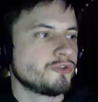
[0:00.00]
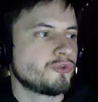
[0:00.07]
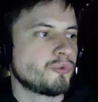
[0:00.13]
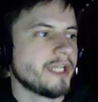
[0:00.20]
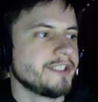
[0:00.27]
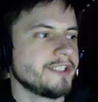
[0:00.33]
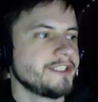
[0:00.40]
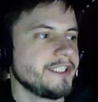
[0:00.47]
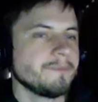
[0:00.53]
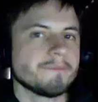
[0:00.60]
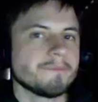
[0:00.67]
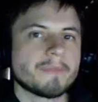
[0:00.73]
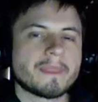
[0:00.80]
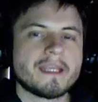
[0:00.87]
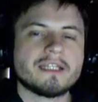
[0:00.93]
20.
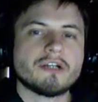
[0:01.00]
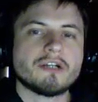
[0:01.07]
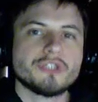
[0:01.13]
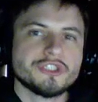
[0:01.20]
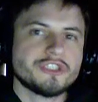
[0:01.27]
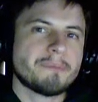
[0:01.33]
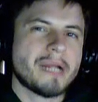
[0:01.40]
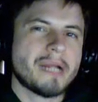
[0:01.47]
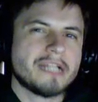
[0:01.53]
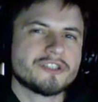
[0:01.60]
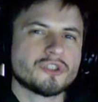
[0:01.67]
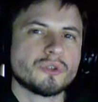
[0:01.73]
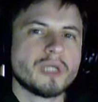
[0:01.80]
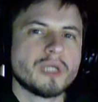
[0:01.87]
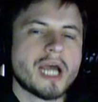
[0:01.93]
Now this depends
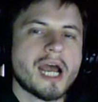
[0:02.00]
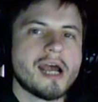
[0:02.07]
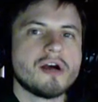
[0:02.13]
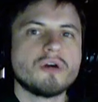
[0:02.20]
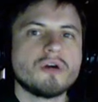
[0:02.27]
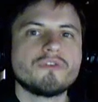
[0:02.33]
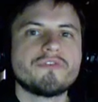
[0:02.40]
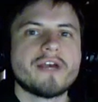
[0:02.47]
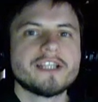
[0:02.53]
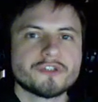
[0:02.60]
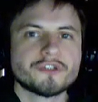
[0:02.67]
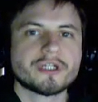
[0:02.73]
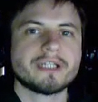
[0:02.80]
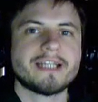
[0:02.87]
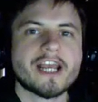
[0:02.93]
on how fast
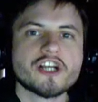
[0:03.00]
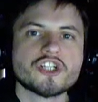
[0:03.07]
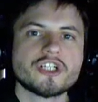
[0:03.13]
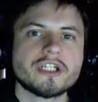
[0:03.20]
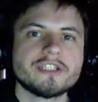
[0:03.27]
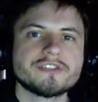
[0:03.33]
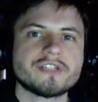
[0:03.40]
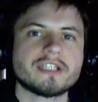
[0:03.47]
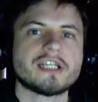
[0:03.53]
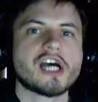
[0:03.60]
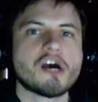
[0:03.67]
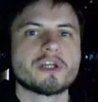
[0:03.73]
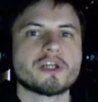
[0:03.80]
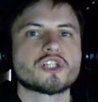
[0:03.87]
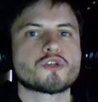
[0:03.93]
your connection is and
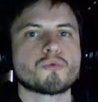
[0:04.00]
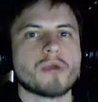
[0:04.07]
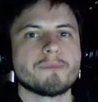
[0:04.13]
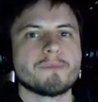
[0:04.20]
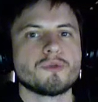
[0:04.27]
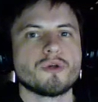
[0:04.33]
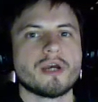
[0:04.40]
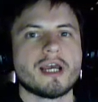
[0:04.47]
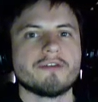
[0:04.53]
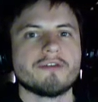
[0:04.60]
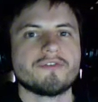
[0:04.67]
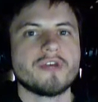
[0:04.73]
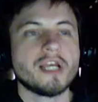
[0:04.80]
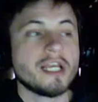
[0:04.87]
how much RAM you have.